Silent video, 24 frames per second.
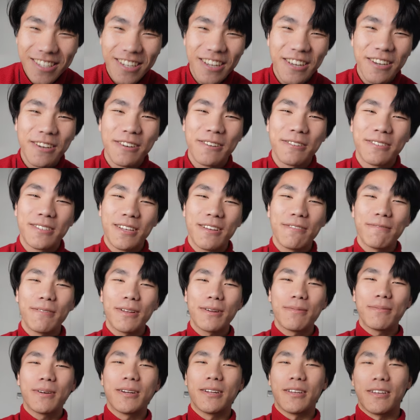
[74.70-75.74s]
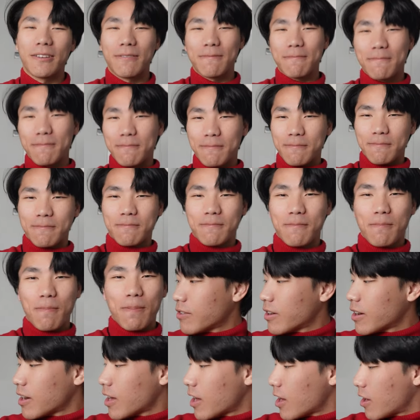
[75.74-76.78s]
so, save a lot of money.
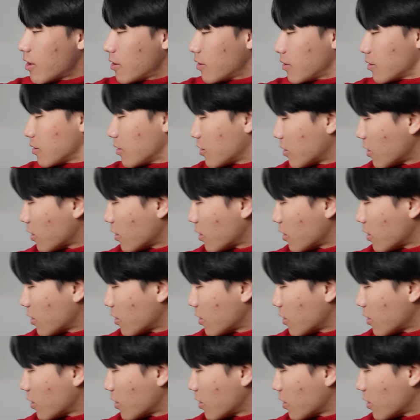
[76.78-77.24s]
Right now,